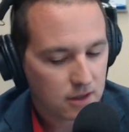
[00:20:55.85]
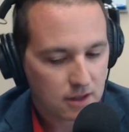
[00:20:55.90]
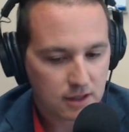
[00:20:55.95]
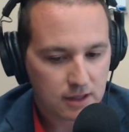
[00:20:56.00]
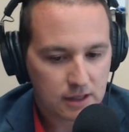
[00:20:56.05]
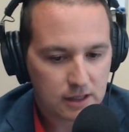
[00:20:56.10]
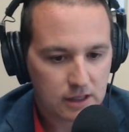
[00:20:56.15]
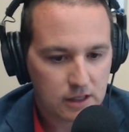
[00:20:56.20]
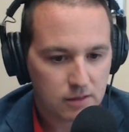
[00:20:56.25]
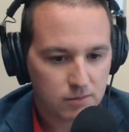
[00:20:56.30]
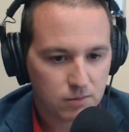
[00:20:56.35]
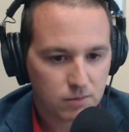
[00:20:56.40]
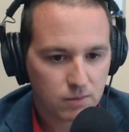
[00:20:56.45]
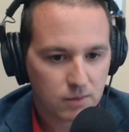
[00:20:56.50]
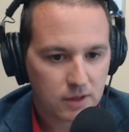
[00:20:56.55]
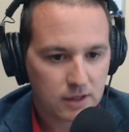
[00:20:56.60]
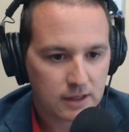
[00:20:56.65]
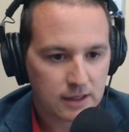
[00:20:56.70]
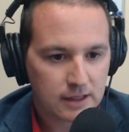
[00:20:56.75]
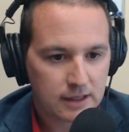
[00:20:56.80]

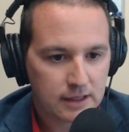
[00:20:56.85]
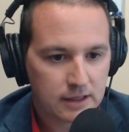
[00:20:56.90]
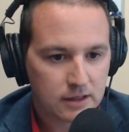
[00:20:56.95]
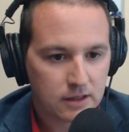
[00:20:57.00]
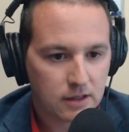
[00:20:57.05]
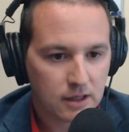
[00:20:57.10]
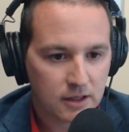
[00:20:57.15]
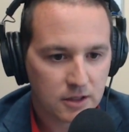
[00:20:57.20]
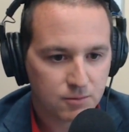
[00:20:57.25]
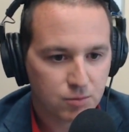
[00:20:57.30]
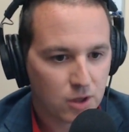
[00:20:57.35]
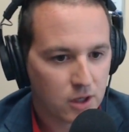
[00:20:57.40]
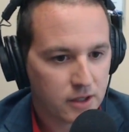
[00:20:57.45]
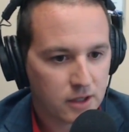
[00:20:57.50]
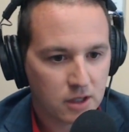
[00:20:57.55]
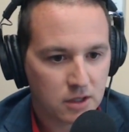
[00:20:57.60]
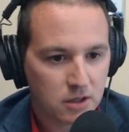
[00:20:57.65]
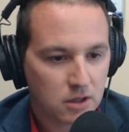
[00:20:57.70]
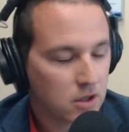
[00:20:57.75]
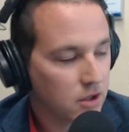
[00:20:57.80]
and I was probably
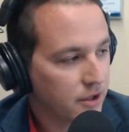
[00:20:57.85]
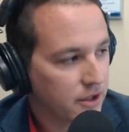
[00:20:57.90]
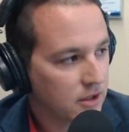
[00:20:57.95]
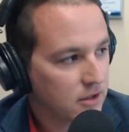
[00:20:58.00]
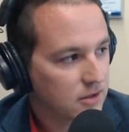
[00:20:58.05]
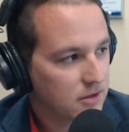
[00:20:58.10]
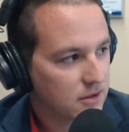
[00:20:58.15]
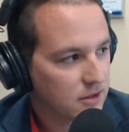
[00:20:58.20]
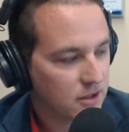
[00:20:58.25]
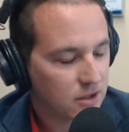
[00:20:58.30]
unclear,